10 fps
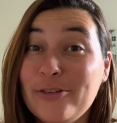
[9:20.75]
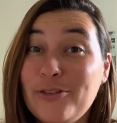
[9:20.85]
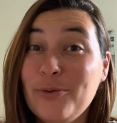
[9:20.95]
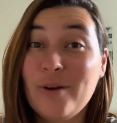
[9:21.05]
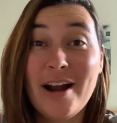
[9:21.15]

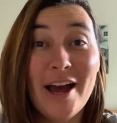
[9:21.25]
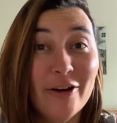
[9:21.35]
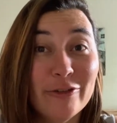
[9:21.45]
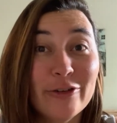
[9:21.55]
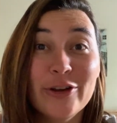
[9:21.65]
to
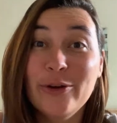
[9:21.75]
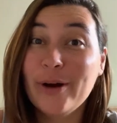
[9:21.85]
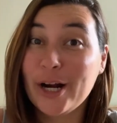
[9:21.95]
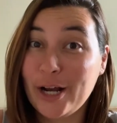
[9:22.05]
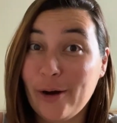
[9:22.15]
wherever you
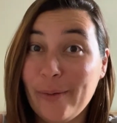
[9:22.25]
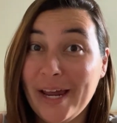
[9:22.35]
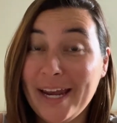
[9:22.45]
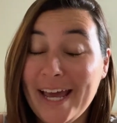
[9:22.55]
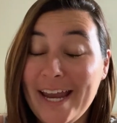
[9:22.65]
are going